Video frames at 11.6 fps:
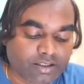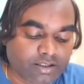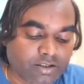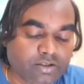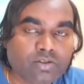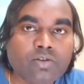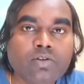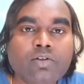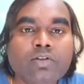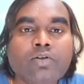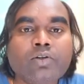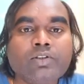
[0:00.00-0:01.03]

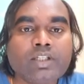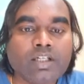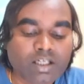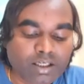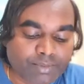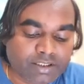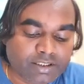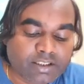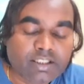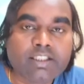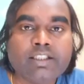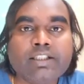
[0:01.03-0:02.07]
So closure law means
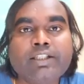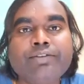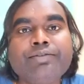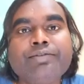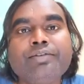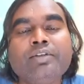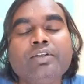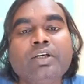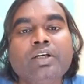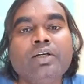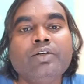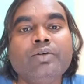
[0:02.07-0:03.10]
if
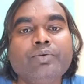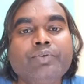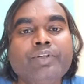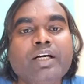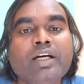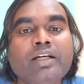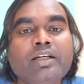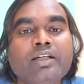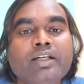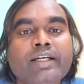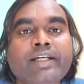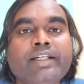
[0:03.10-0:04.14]
we are
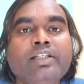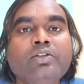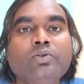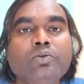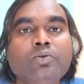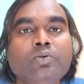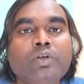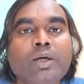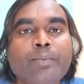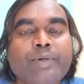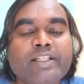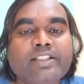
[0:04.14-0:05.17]
adding two
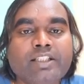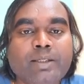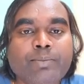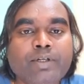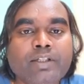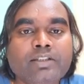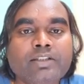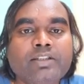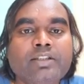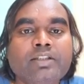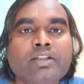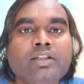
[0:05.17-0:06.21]
complex
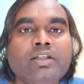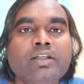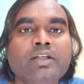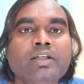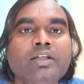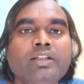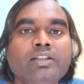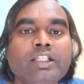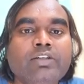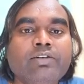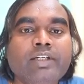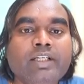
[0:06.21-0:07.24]
numbers
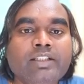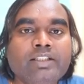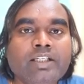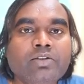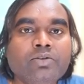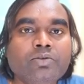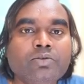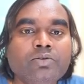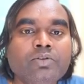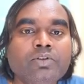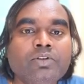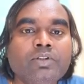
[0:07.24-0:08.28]
z1 and z2,
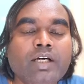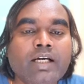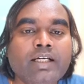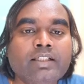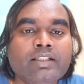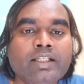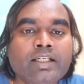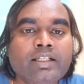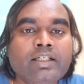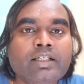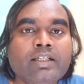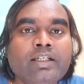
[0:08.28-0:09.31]
and
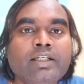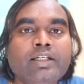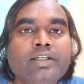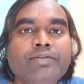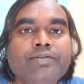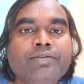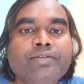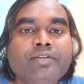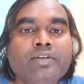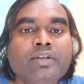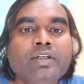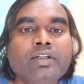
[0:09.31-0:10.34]
then if
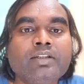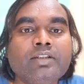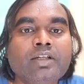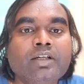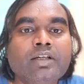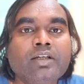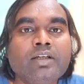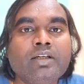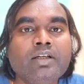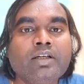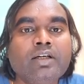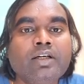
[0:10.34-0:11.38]
the
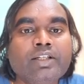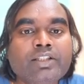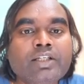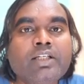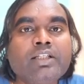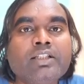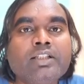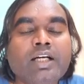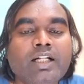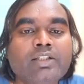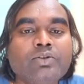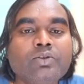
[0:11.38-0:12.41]
result is
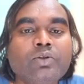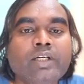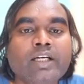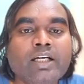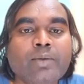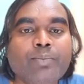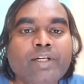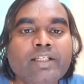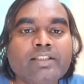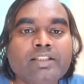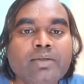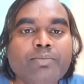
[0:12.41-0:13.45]
also a
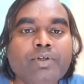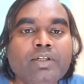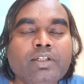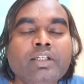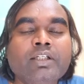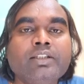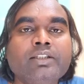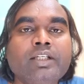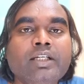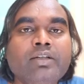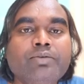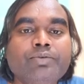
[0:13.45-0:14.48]
complex number,
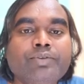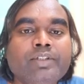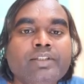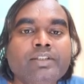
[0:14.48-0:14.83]
then we will